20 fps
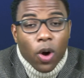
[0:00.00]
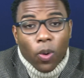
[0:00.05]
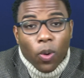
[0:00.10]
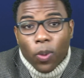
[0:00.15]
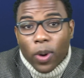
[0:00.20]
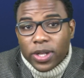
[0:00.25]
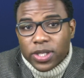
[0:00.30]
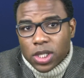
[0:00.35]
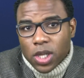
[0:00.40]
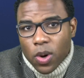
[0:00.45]

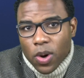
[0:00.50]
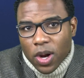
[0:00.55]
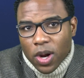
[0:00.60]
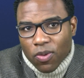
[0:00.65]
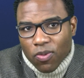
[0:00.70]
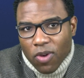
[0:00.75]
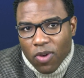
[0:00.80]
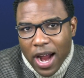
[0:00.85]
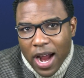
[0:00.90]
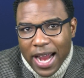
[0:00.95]
what's
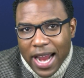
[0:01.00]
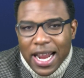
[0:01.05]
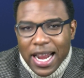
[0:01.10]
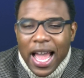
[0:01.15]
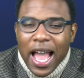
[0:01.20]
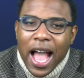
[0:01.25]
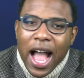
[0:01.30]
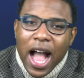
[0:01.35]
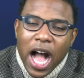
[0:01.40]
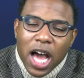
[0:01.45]
going
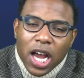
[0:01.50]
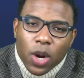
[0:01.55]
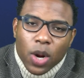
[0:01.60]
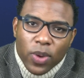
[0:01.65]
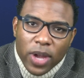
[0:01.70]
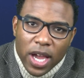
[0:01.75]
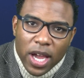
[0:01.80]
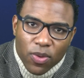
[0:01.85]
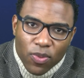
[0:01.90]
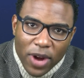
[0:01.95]
right, how do
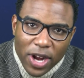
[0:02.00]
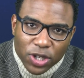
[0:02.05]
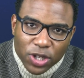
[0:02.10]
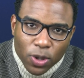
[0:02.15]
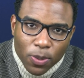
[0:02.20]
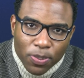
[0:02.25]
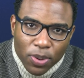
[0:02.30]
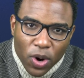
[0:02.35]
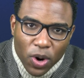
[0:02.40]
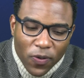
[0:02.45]
we end
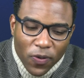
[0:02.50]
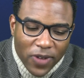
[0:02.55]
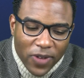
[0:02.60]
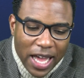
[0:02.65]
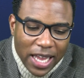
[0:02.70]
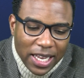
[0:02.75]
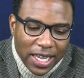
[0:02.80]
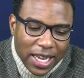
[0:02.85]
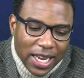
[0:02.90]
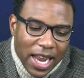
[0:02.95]
racial
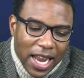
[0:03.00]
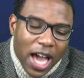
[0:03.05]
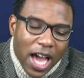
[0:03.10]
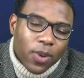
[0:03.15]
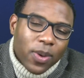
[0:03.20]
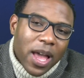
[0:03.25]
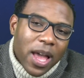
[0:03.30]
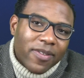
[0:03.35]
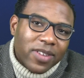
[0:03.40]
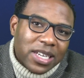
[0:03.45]
profiling, and how
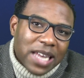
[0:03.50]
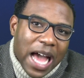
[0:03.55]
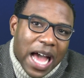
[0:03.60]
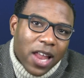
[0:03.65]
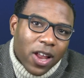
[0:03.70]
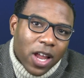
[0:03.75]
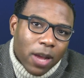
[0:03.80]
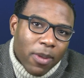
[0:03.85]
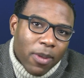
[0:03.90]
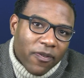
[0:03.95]
do we have a
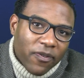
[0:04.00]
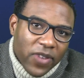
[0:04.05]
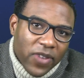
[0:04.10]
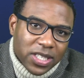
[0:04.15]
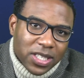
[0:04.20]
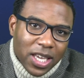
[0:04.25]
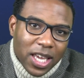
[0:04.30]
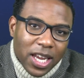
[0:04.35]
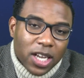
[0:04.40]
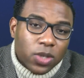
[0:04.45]
dialogue about
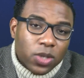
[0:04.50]
fixing it.